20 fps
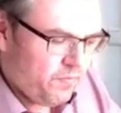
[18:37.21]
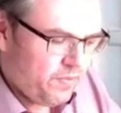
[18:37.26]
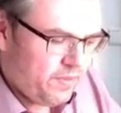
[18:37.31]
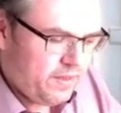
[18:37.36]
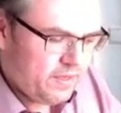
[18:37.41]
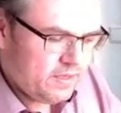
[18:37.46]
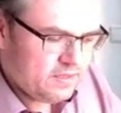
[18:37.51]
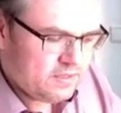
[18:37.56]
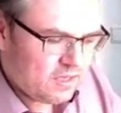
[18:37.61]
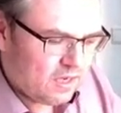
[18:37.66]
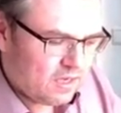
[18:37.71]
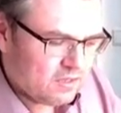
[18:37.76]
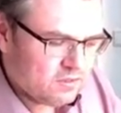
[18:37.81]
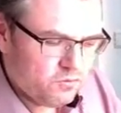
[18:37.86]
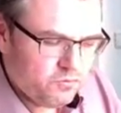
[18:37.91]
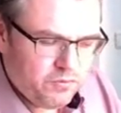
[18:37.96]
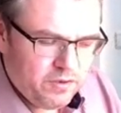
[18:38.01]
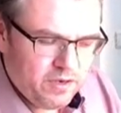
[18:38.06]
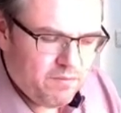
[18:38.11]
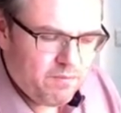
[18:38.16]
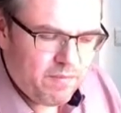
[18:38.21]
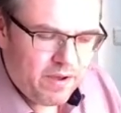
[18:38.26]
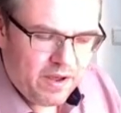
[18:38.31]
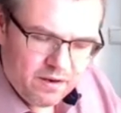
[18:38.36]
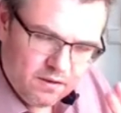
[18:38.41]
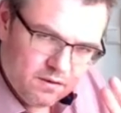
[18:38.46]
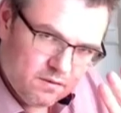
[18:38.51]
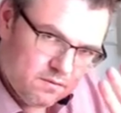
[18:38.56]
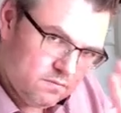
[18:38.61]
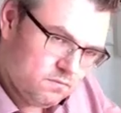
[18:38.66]
this does not really
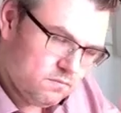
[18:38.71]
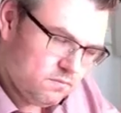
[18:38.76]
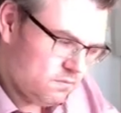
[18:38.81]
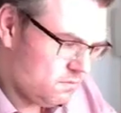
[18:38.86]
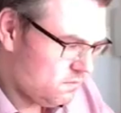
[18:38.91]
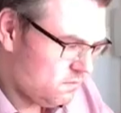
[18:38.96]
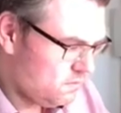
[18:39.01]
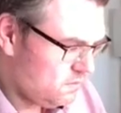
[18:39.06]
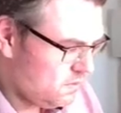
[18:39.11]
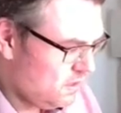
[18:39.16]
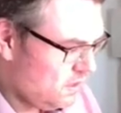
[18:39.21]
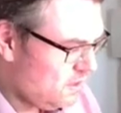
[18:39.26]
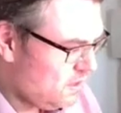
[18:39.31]
matter. Huh?